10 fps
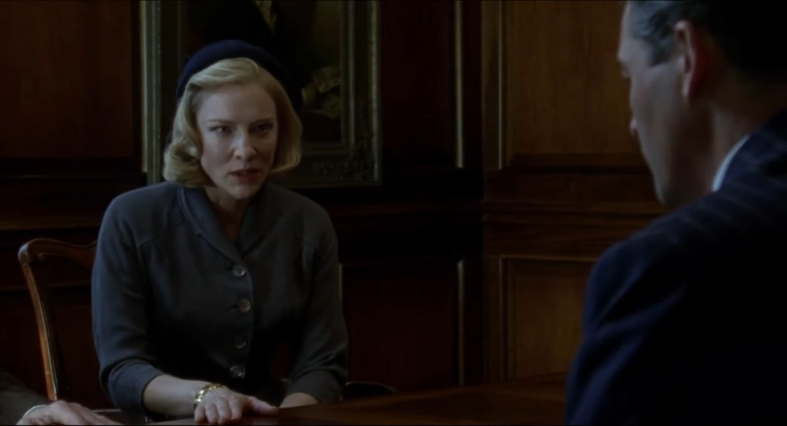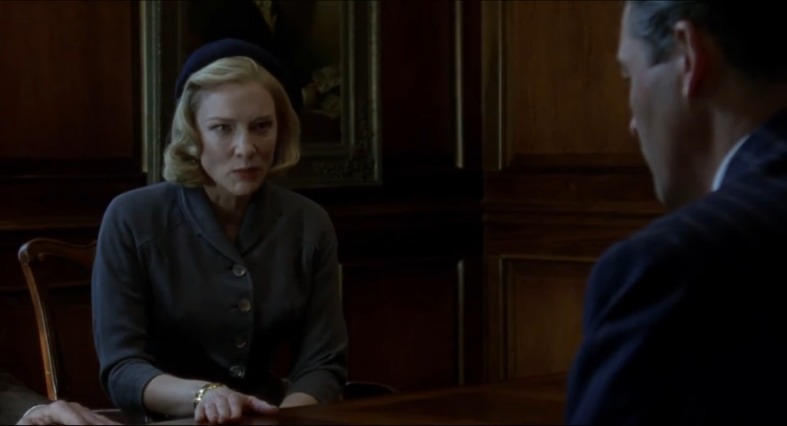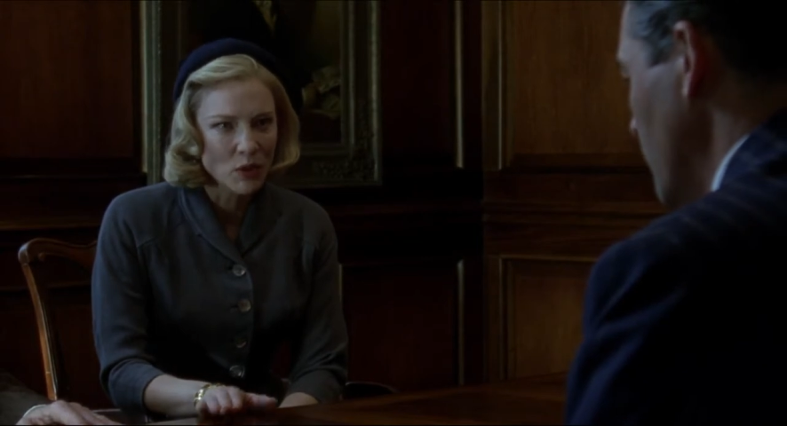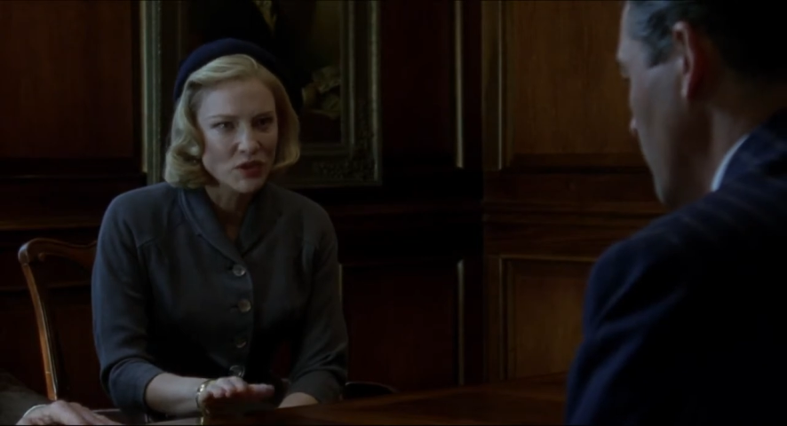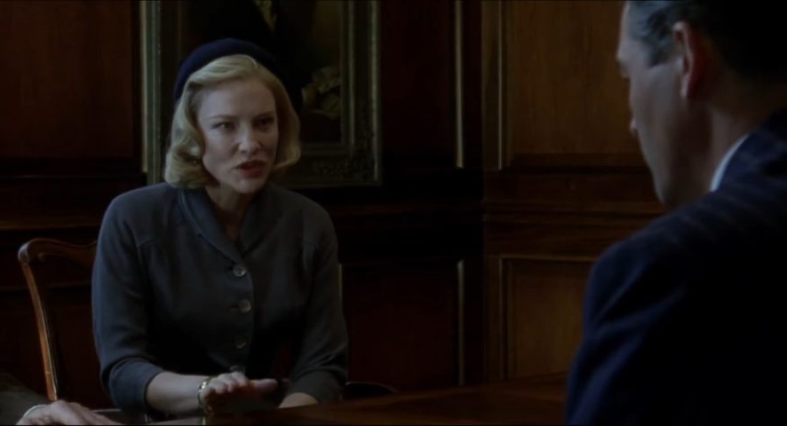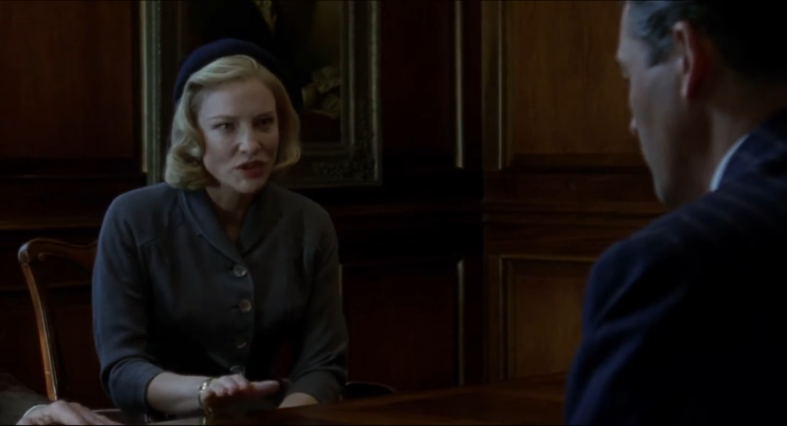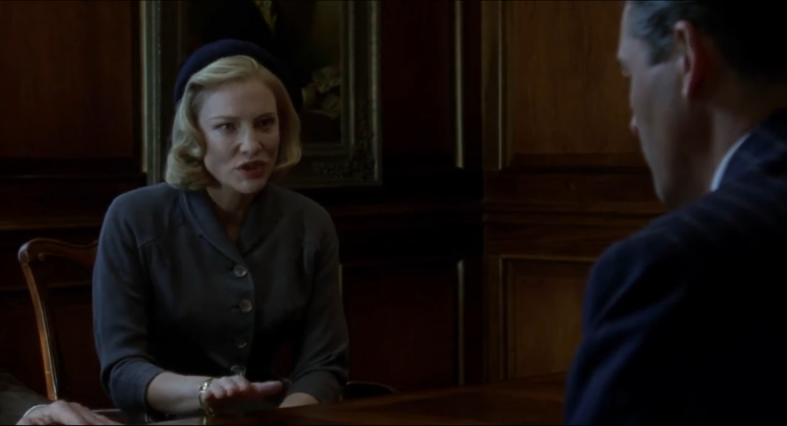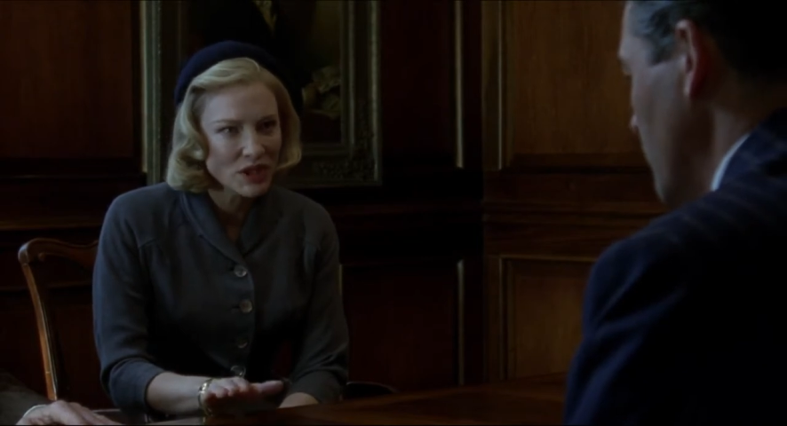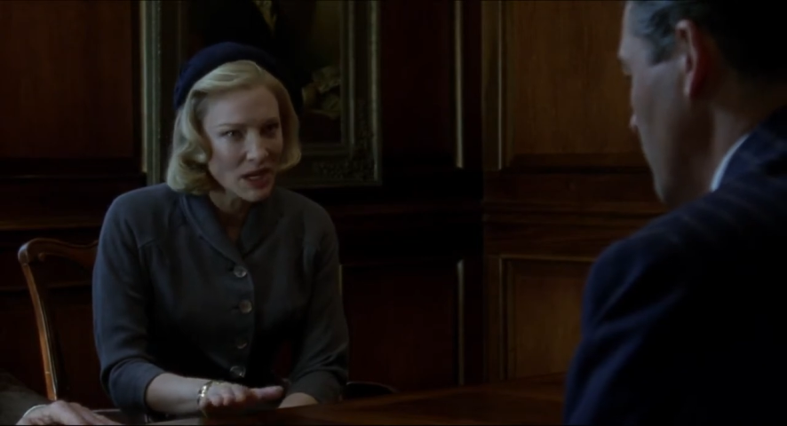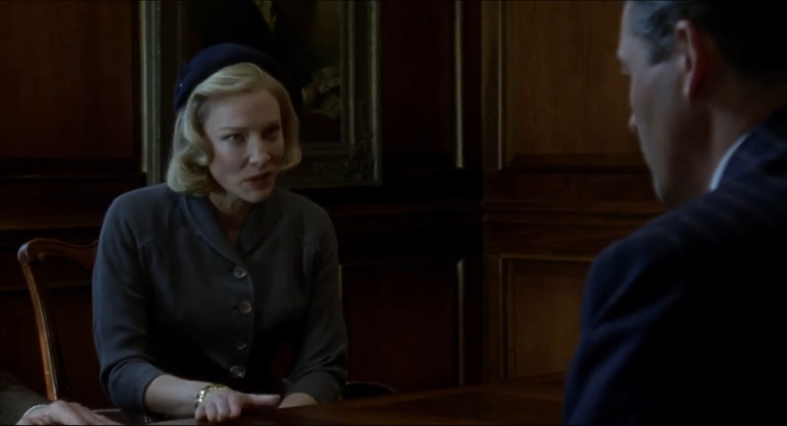the most
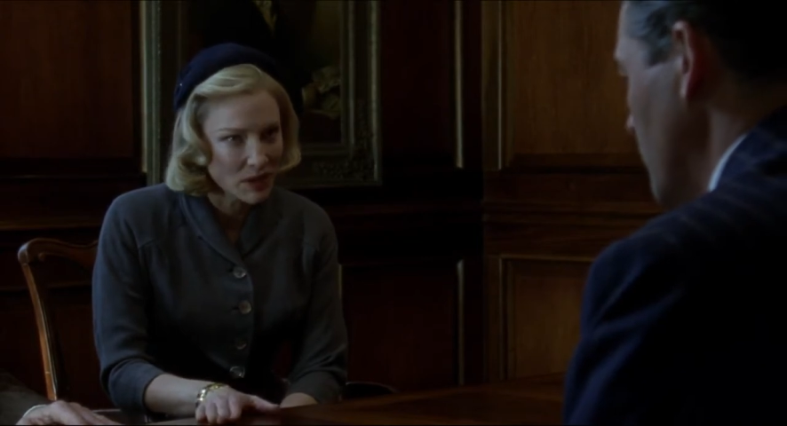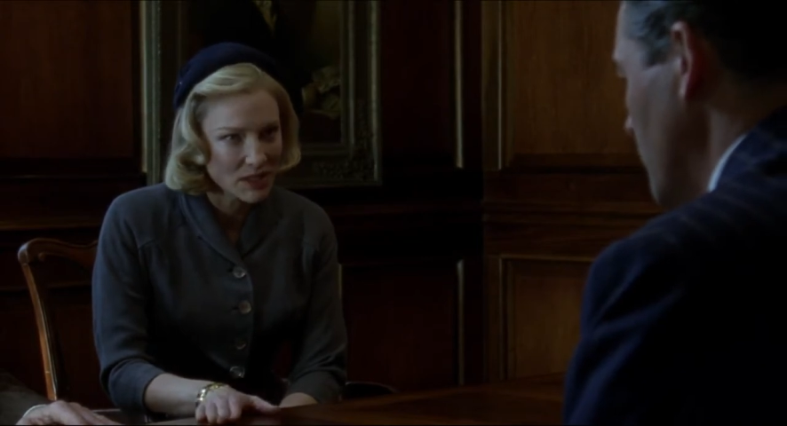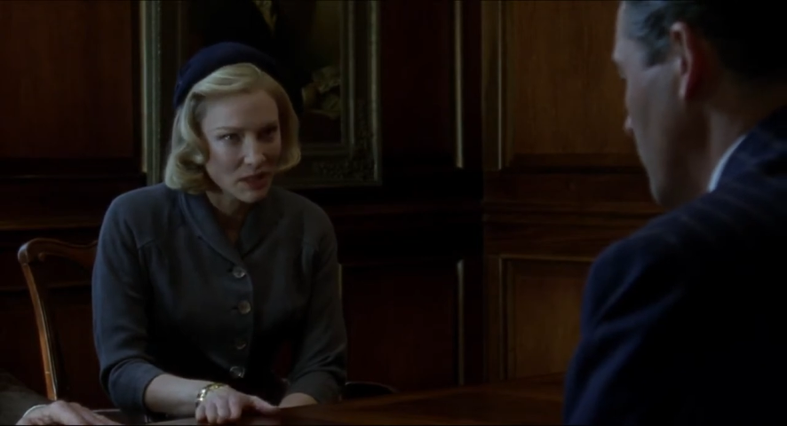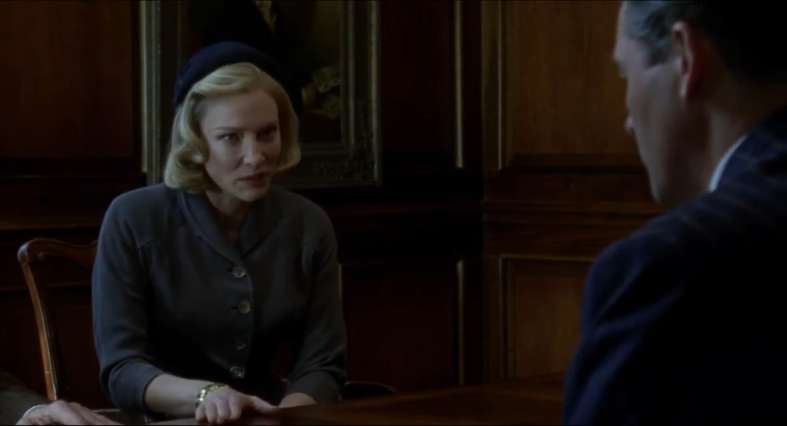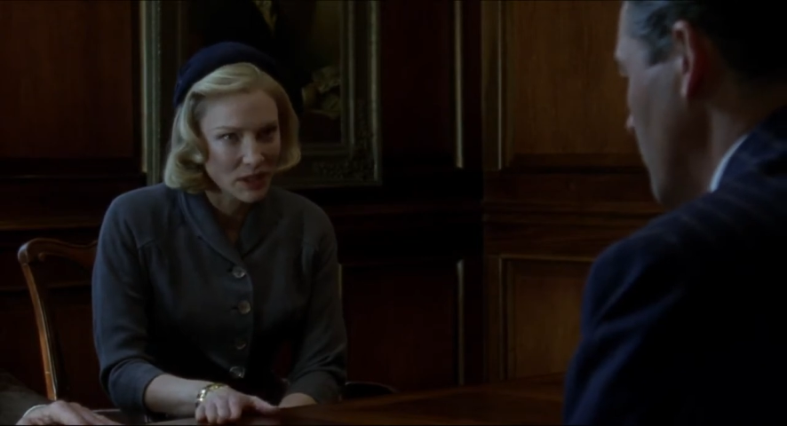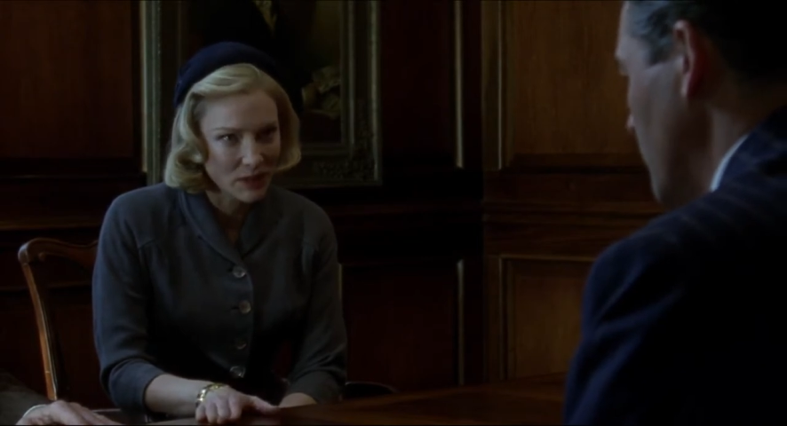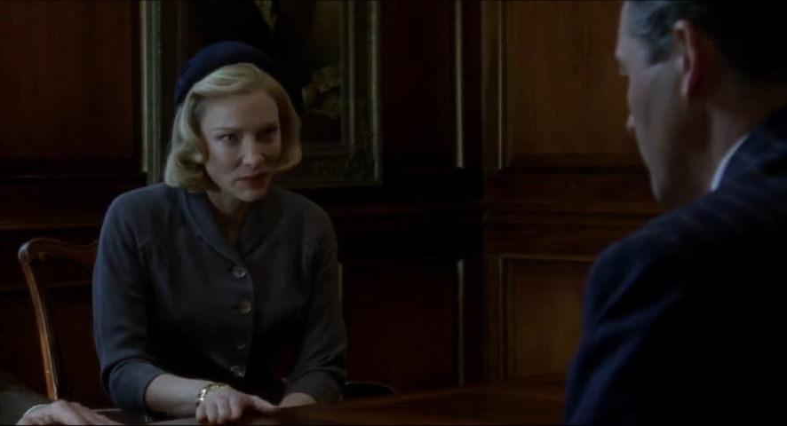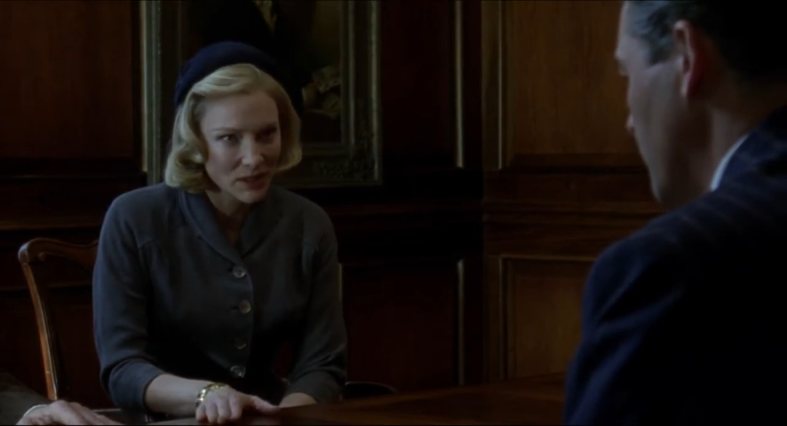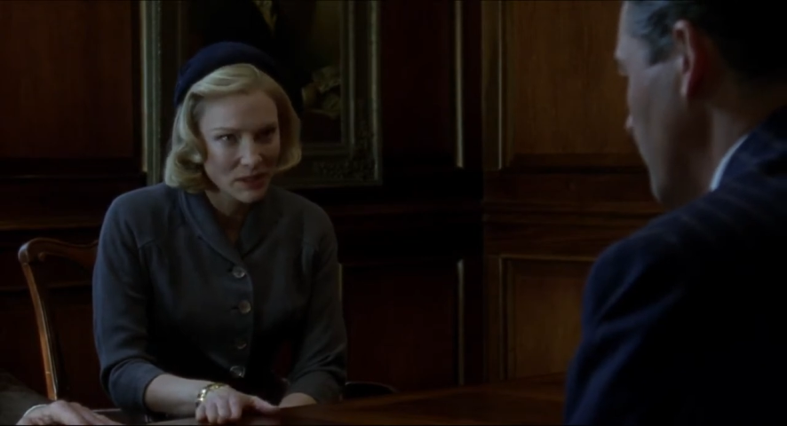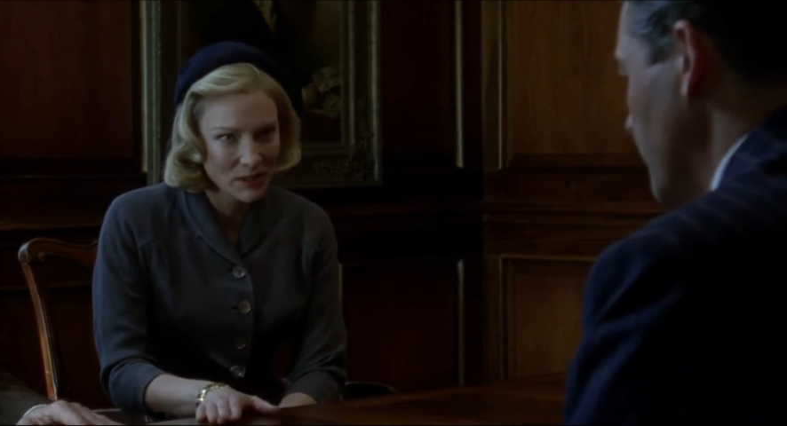generous of
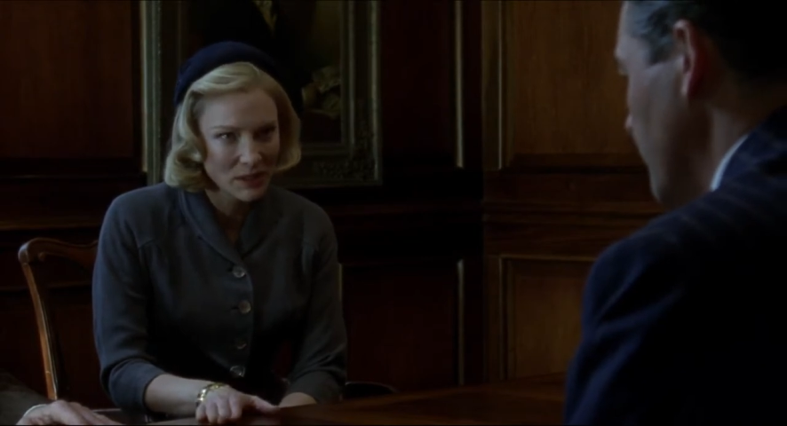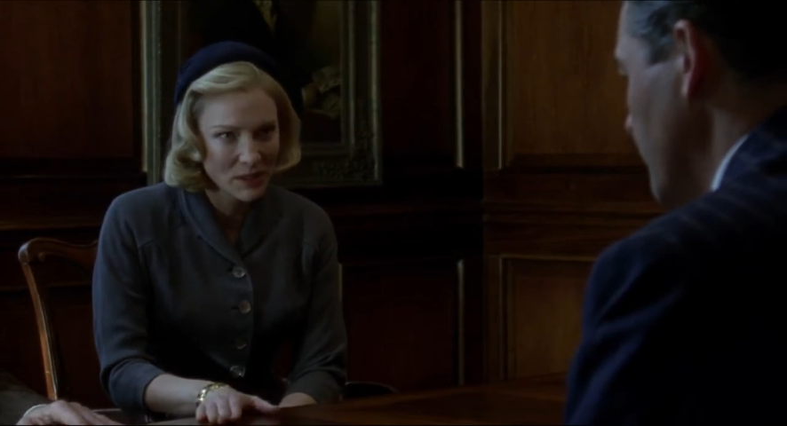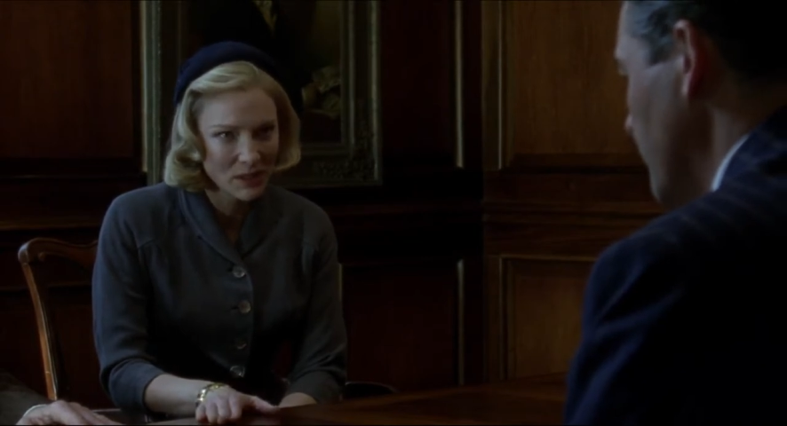gifts.